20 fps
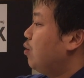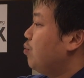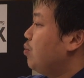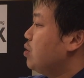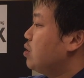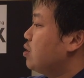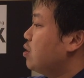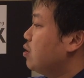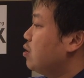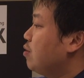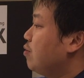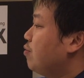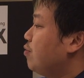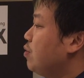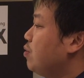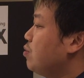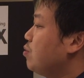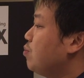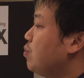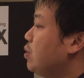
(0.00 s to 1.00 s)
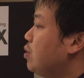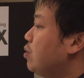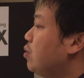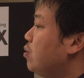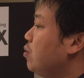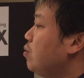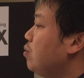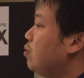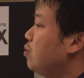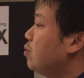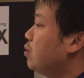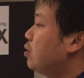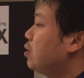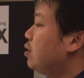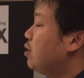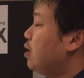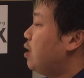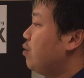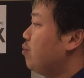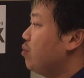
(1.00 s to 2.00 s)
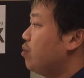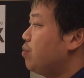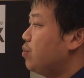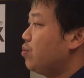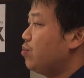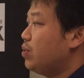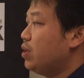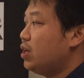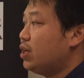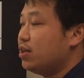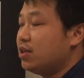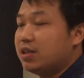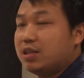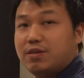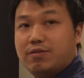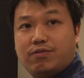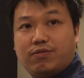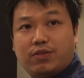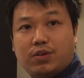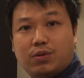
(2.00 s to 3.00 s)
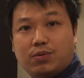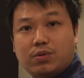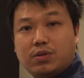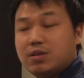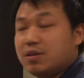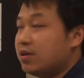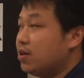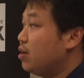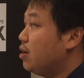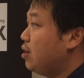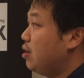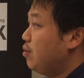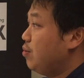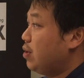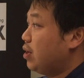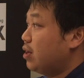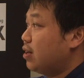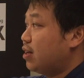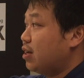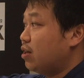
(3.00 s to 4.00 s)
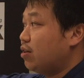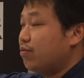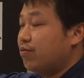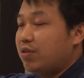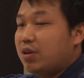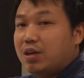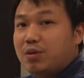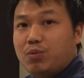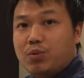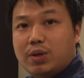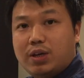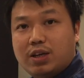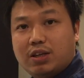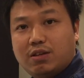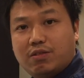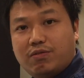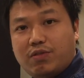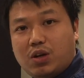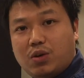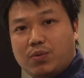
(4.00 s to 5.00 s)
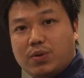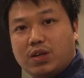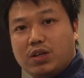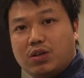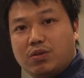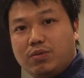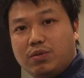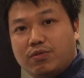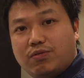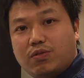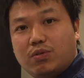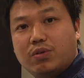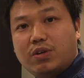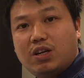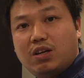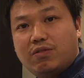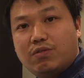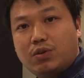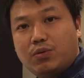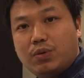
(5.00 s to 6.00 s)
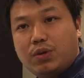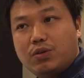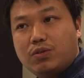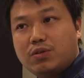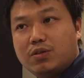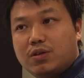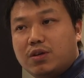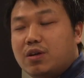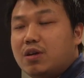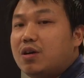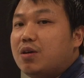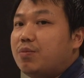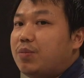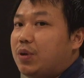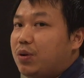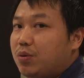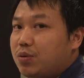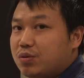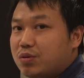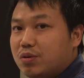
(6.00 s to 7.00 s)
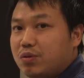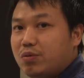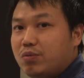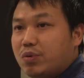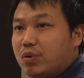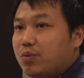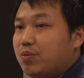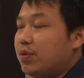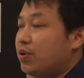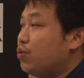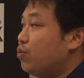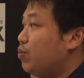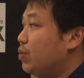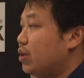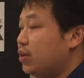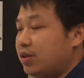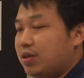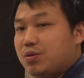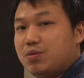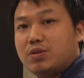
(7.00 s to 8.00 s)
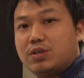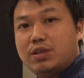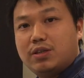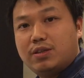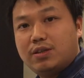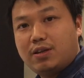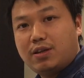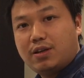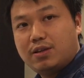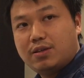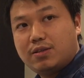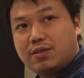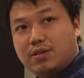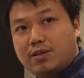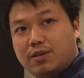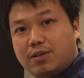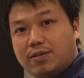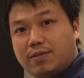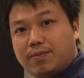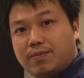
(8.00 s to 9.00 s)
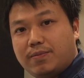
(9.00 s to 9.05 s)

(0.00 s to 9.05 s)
With the diffuse window, the light will be really diffuse. We get a very uniform coverage, but also we will reduce the intensity.